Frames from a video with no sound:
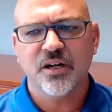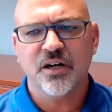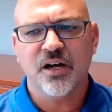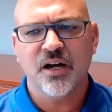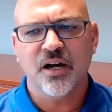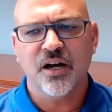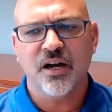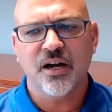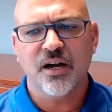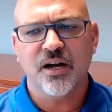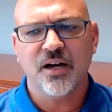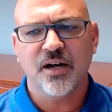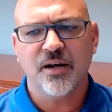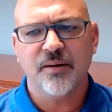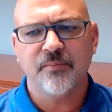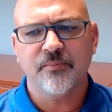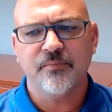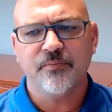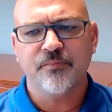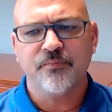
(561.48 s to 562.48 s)

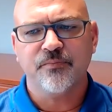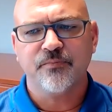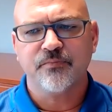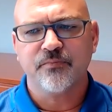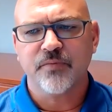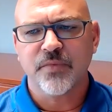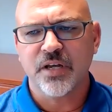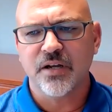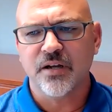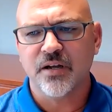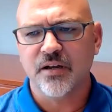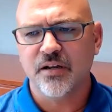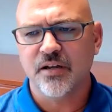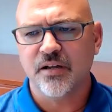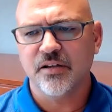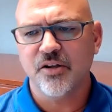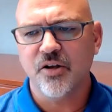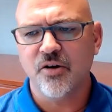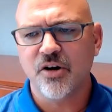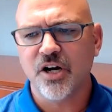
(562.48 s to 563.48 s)

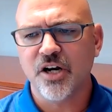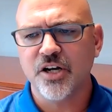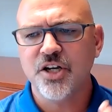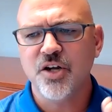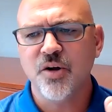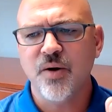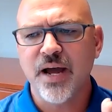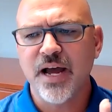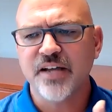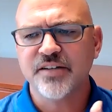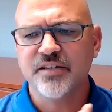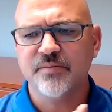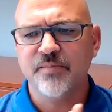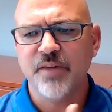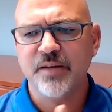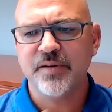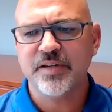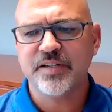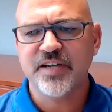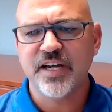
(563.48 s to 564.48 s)
Laura, and you asked, and
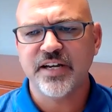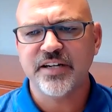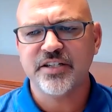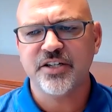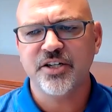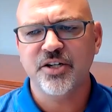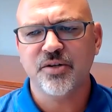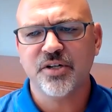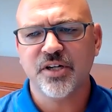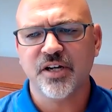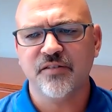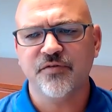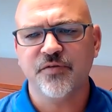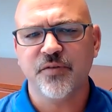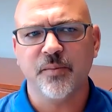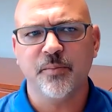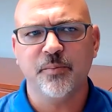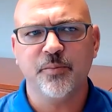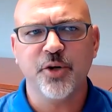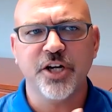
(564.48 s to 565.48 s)
maybe Stacy, you can,
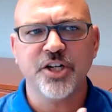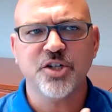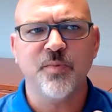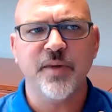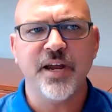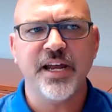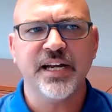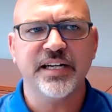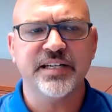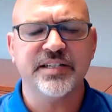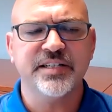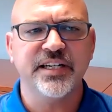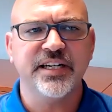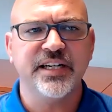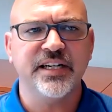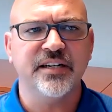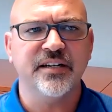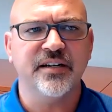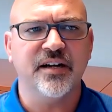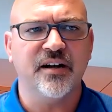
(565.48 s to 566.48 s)
Bridge
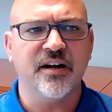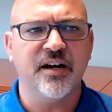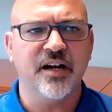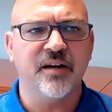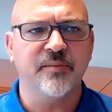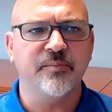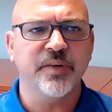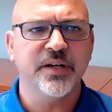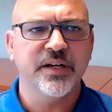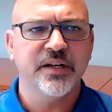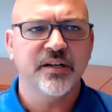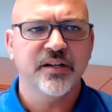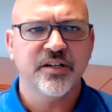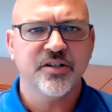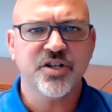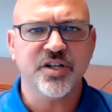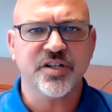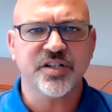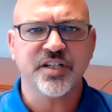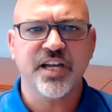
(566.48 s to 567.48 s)
Magazine
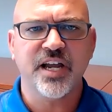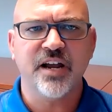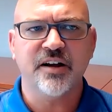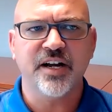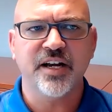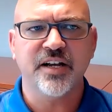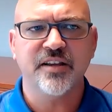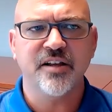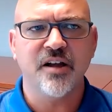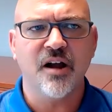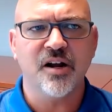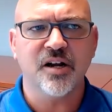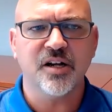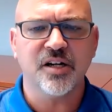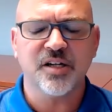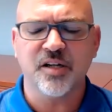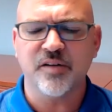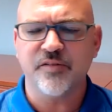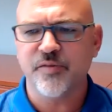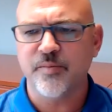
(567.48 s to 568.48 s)
just carried the
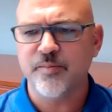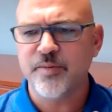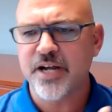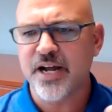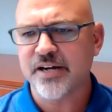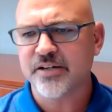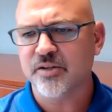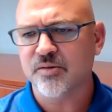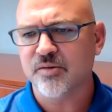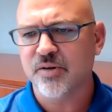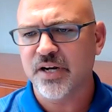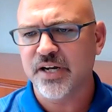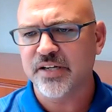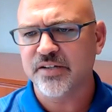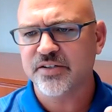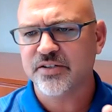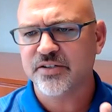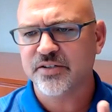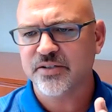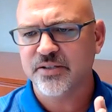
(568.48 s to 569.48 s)
article from Dr.
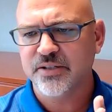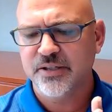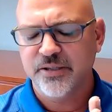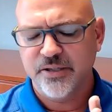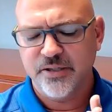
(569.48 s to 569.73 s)
Rice.